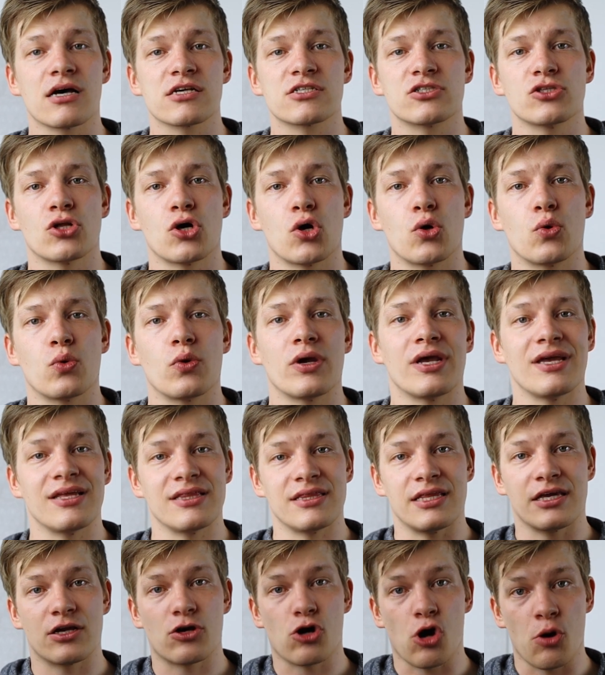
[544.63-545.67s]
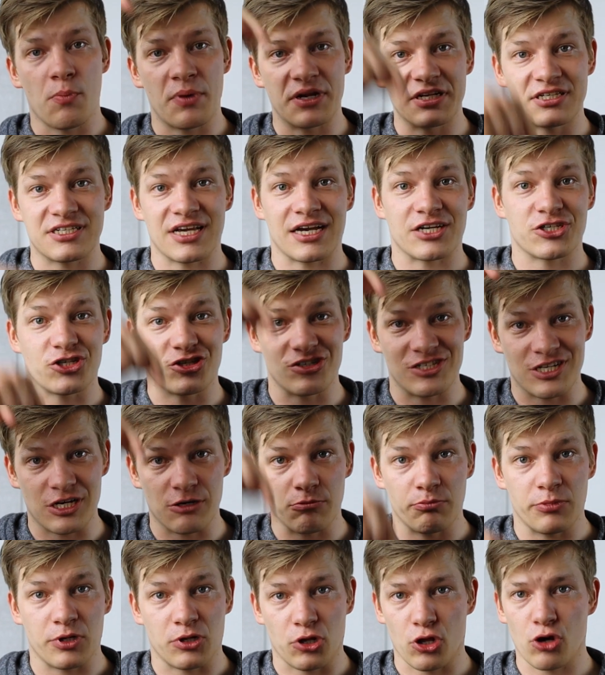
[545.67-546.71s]
us know in the comment section
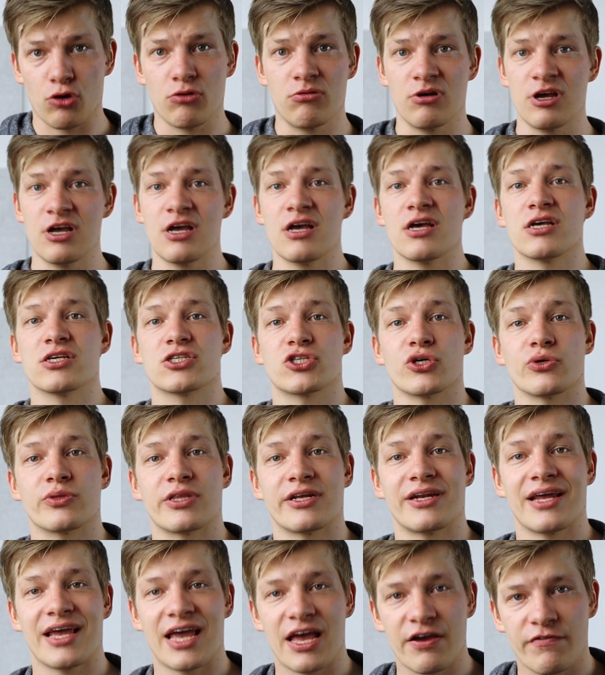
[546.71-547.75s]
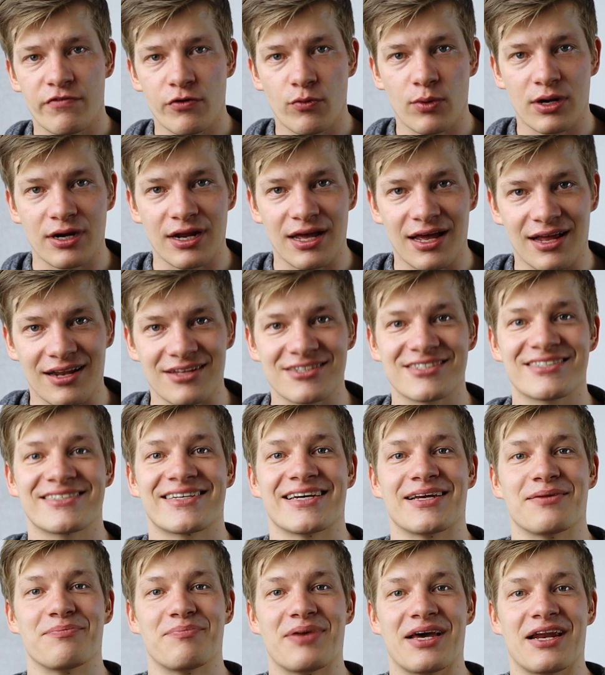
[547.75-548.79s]
down below so that everyone else
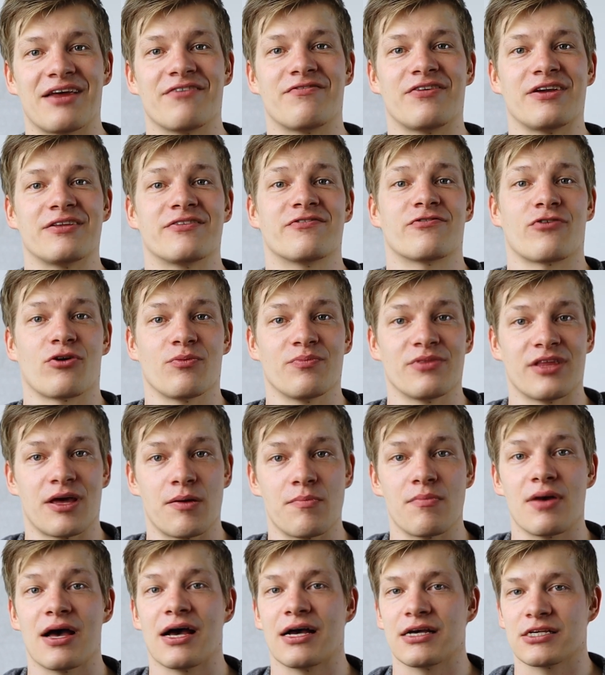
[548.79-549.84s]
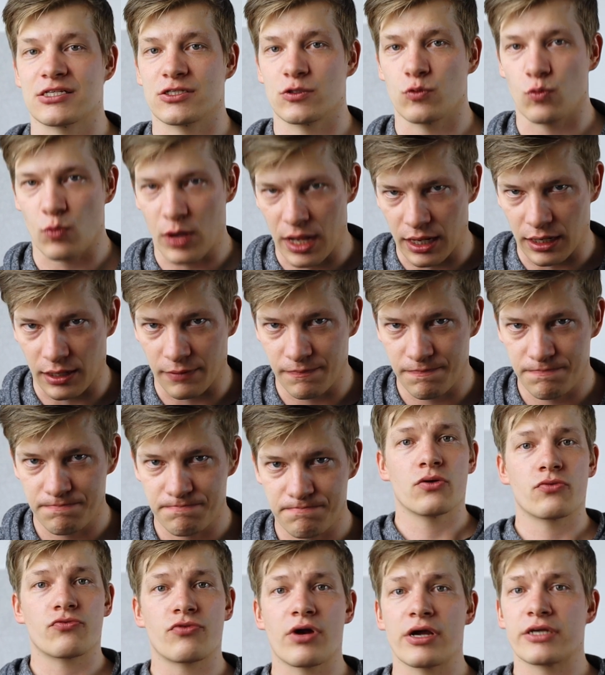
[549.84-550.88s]
can benefit from them as well.
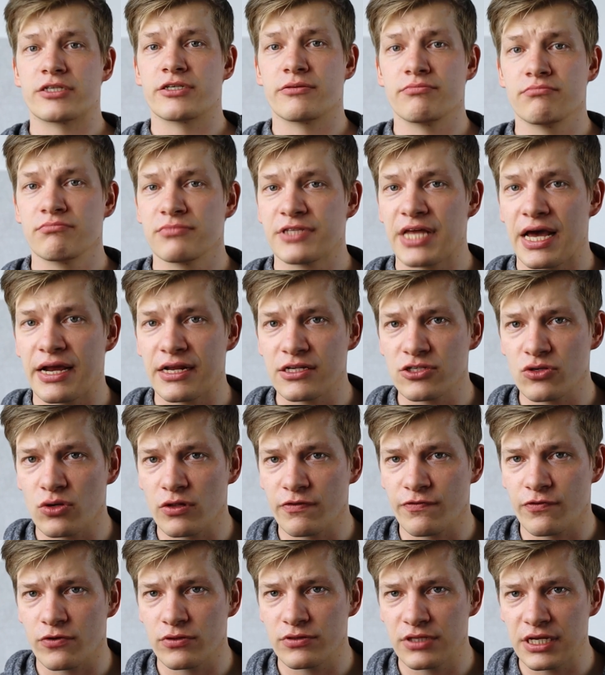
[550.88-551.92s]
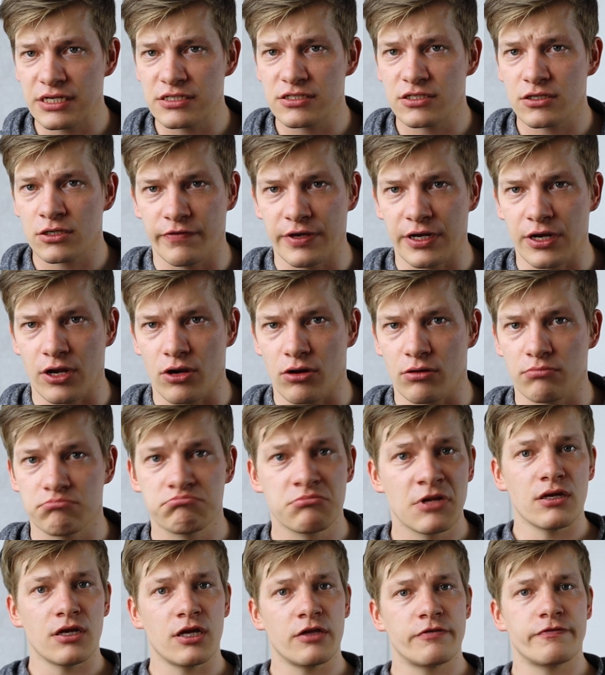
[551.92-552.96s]
Right, that is all for this video.
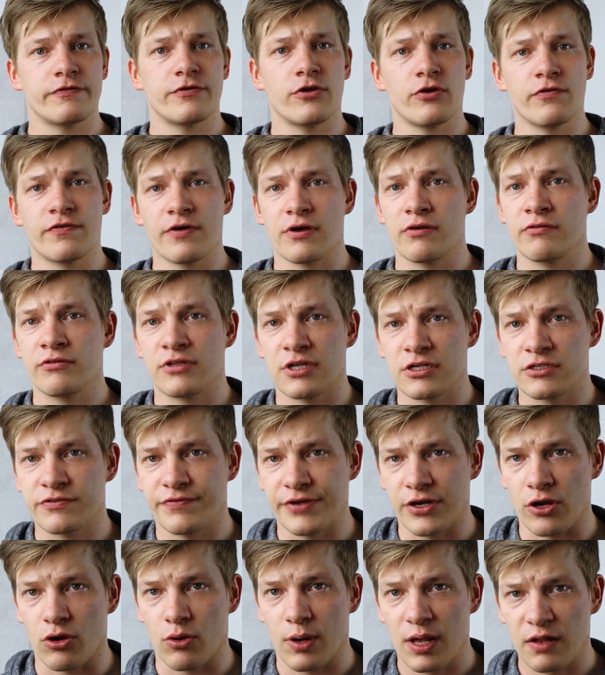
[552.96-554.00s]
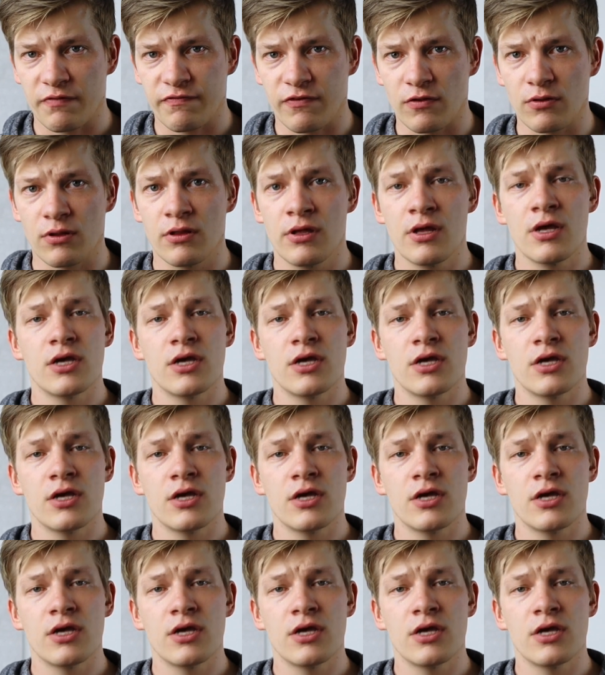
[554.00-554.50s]
If you found this video helpful,